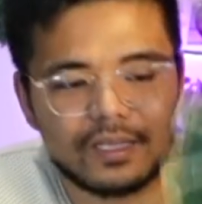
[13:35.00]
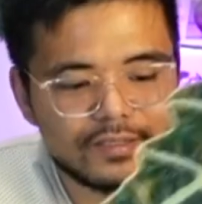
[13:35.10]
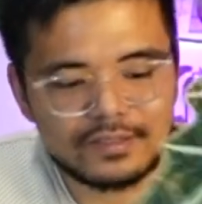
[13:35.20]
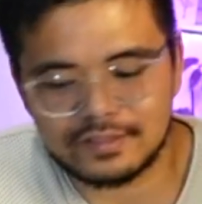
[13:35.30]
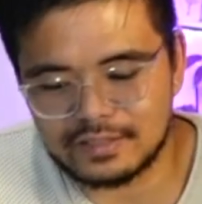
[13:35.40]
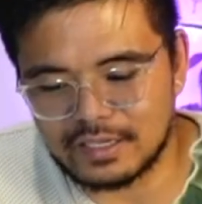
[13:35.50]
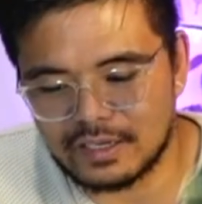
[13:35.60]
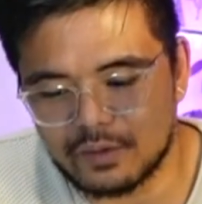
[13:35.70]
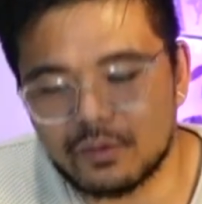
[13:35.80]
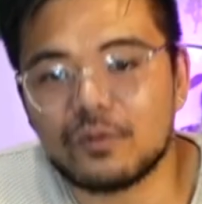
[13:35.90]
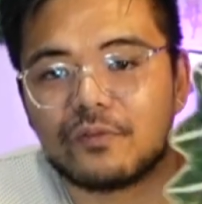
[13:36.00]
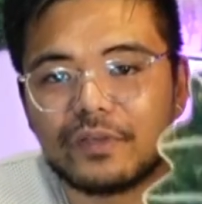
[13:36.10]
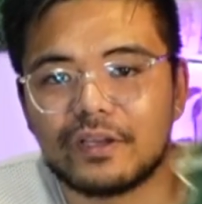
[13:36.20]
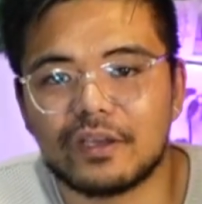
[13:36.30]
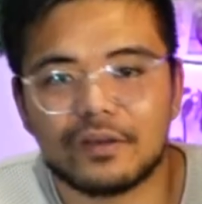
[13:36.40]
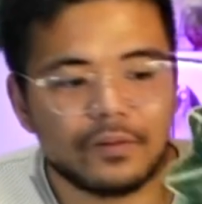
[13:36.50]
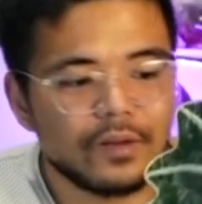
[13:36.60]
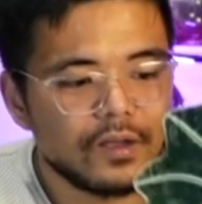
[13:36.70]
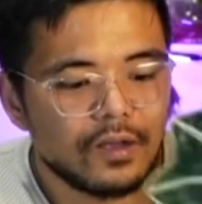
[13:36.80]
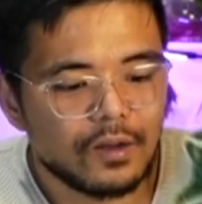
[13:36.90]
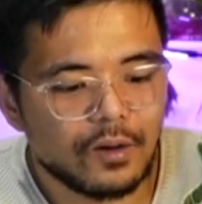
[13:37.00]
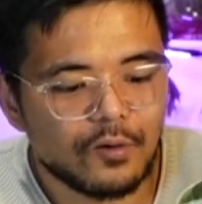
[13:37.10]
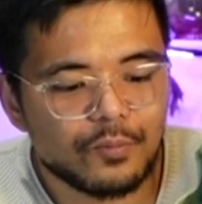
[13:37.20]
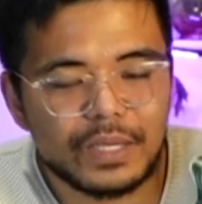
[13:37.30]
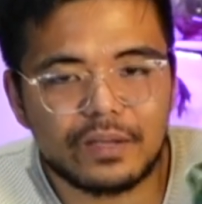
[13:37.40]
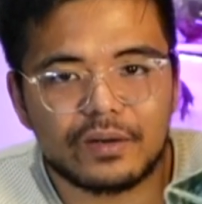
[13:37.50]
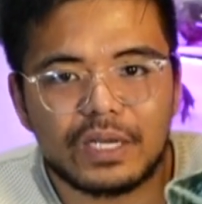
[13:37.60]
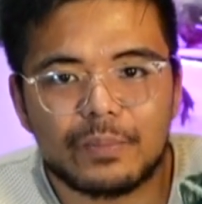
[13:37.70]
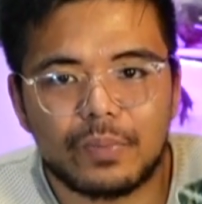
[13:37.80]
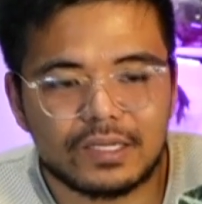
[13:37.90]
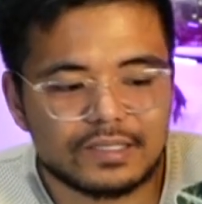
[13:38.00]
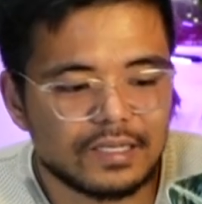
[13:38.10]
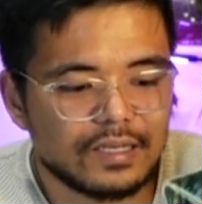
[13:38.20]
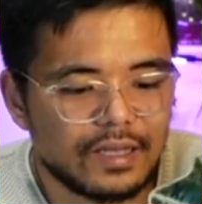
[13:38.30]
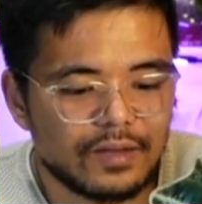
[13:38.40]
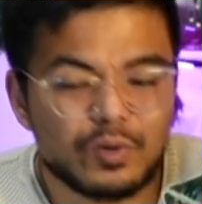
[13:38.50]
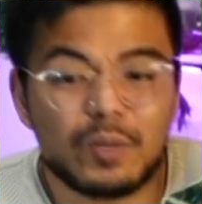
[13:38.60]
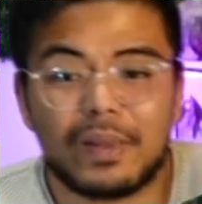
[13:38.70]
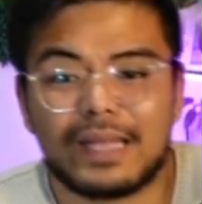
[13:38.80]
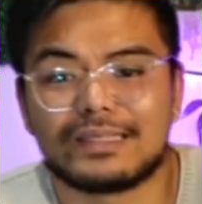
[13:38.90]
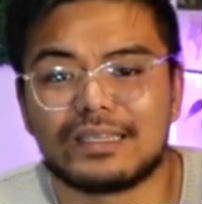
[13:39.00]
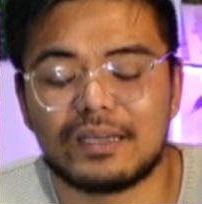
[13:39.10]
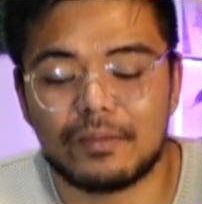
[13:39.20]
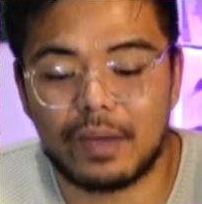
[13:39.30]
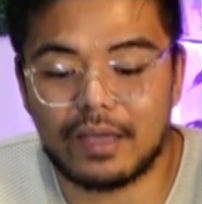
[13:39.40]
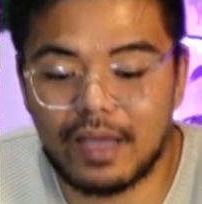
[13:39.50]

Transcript: ends the whole video me repotting and replanting my